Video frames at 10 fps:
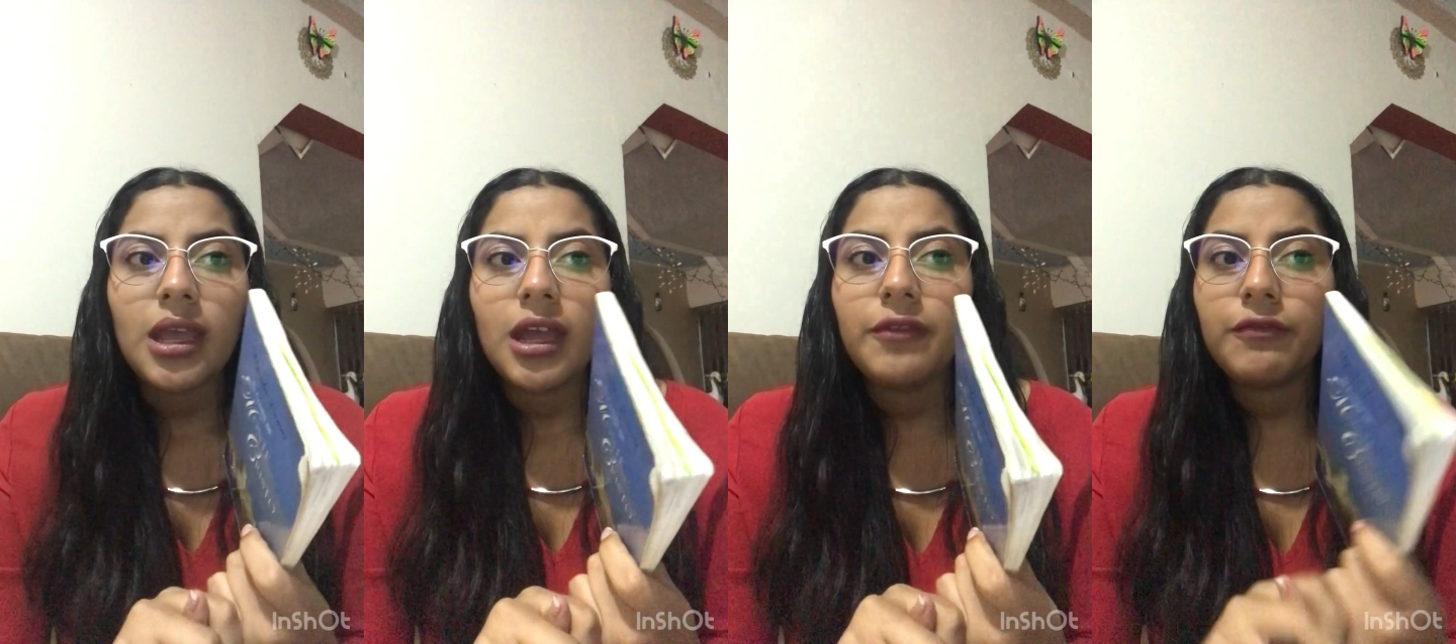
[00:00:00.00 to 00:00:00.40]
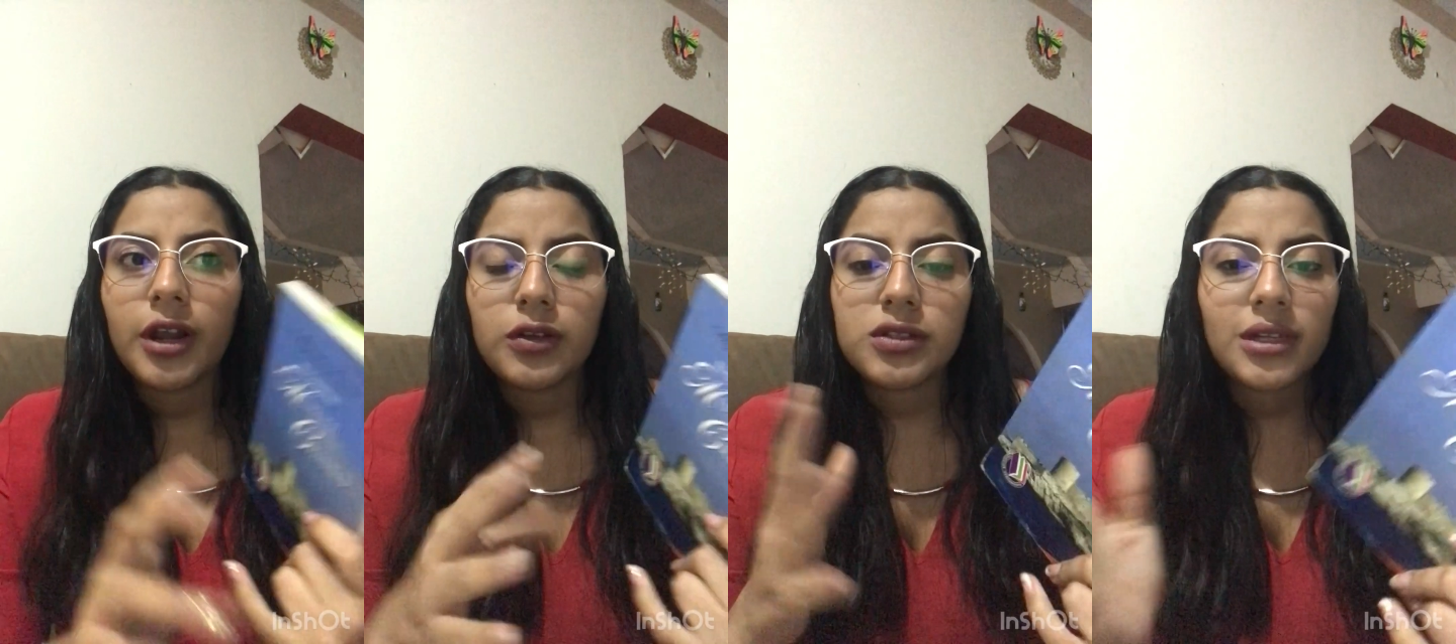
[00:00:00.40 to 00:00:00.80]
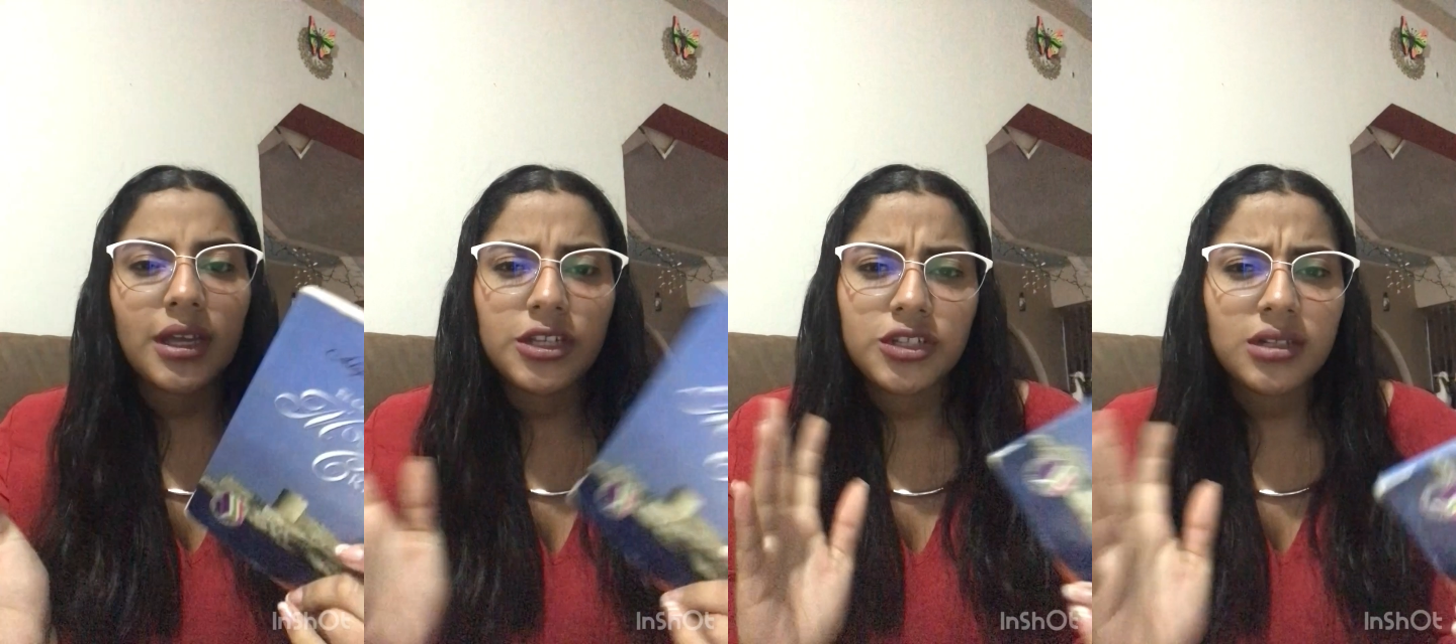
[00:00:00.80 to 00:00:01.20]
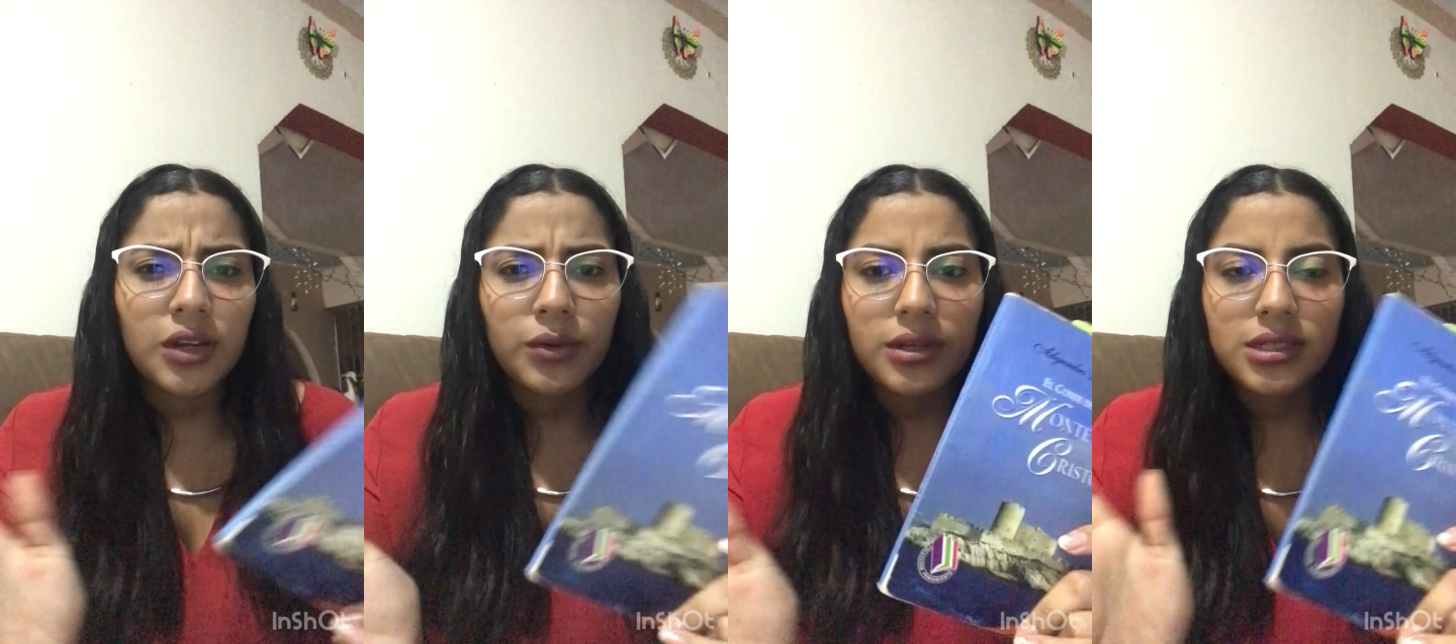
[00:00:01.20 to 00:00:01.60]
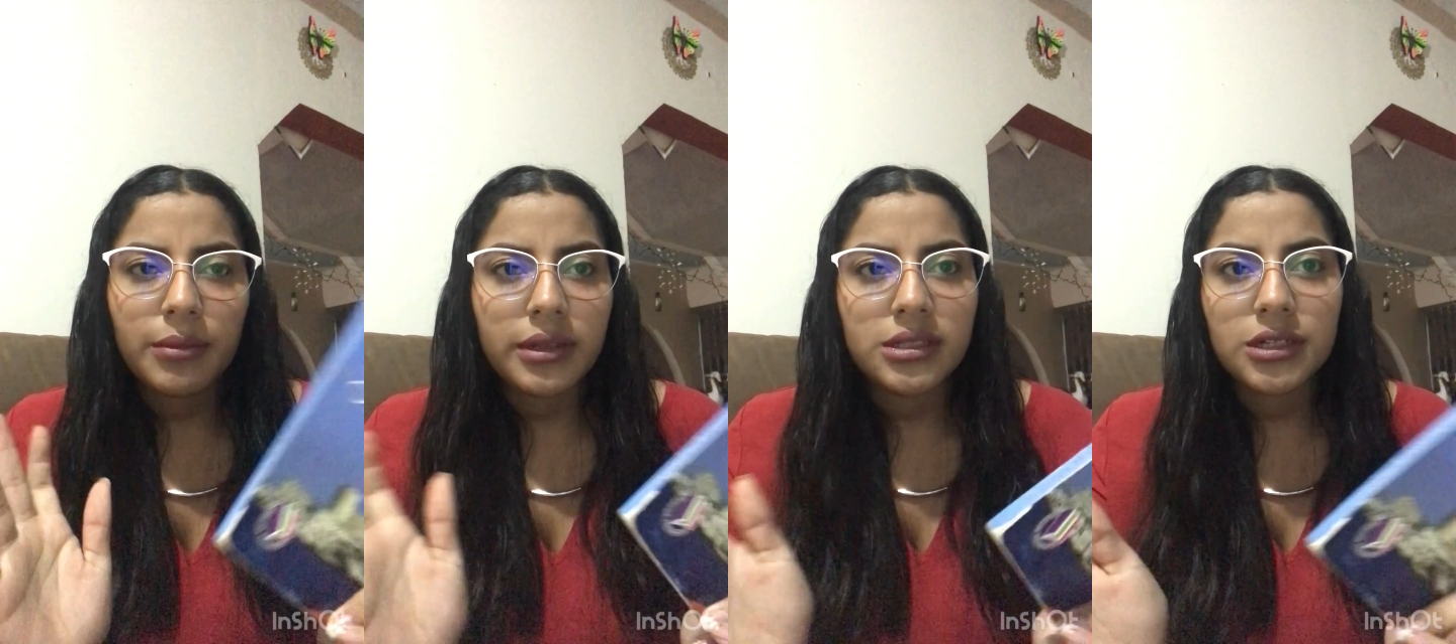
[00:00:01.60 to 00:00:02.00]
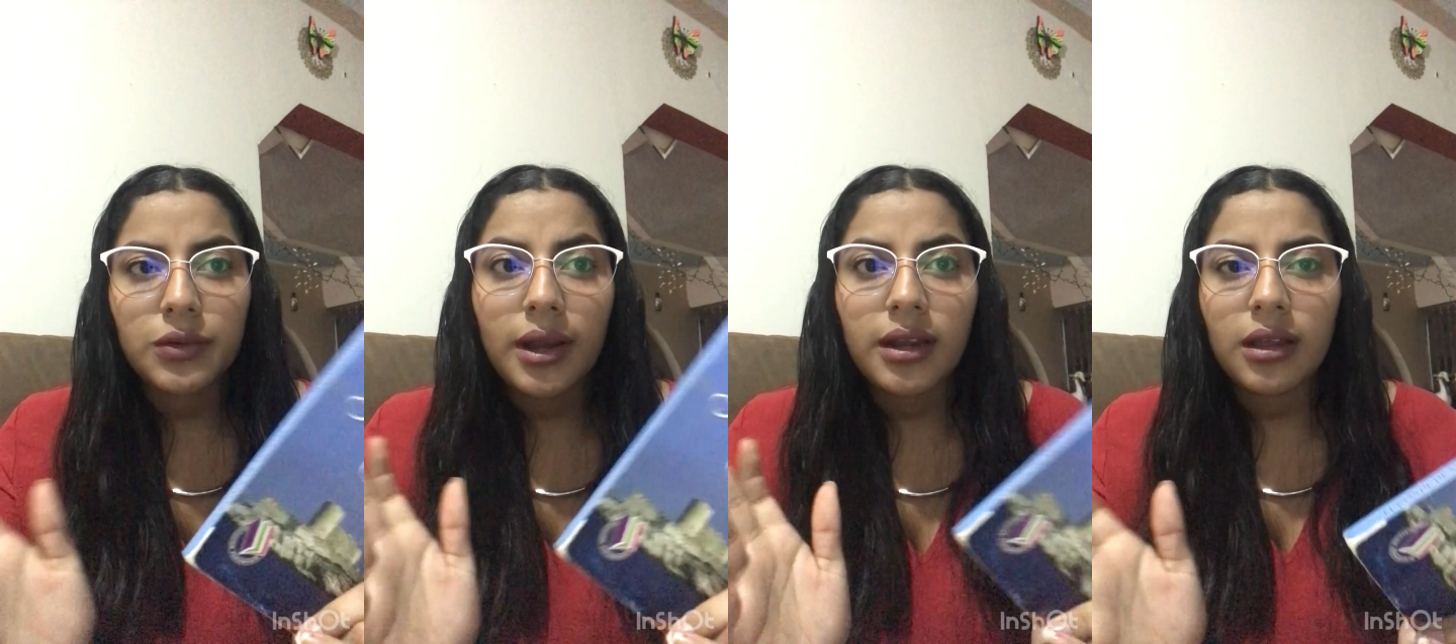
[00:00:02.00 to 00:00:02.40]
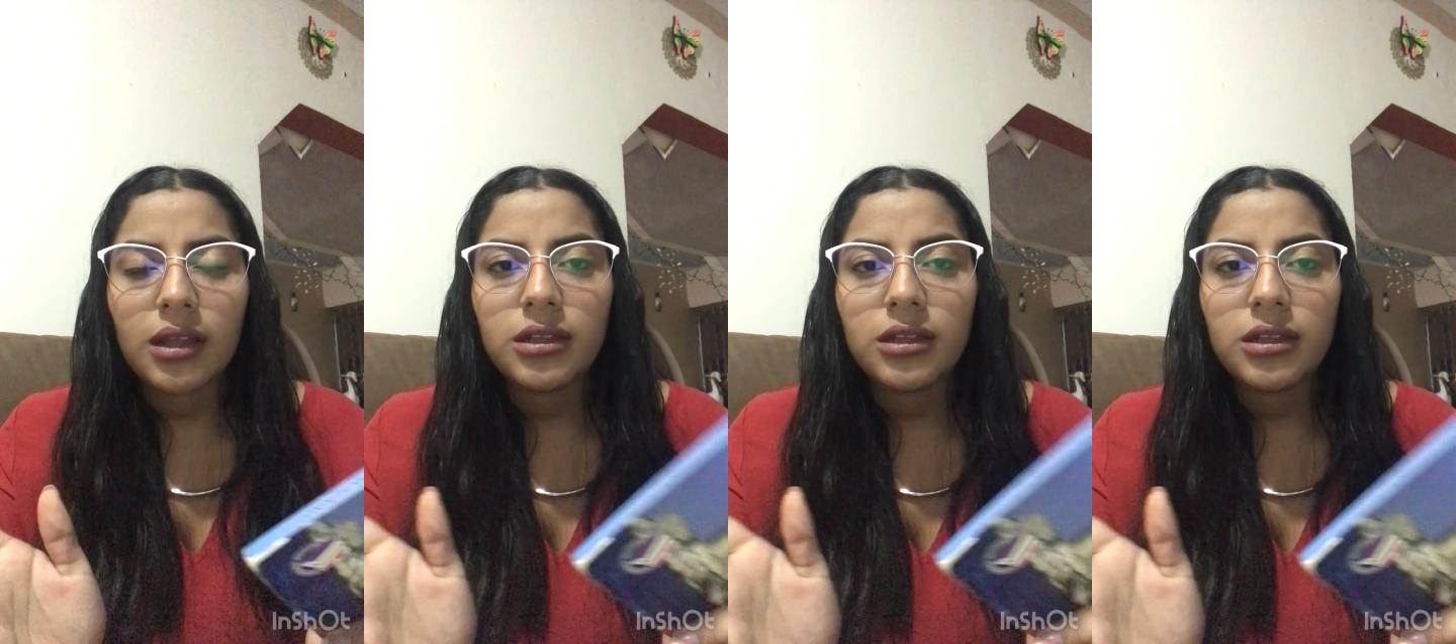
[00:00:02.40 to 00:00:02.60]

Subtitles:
and various locations across the Mediterranean,